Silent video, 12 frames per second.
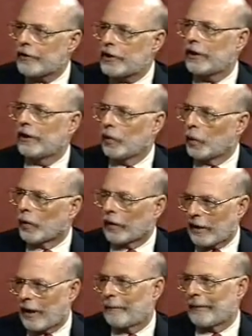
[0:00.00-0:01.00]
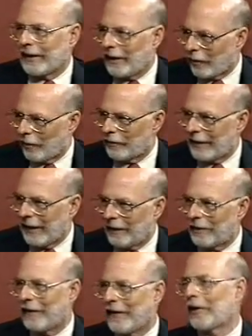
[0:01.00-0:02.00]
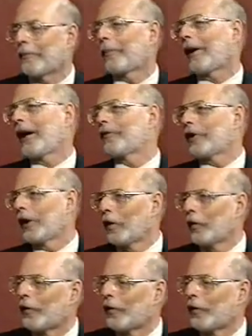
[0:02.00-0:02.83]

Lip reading: fishing lure company here in town, and the enterprising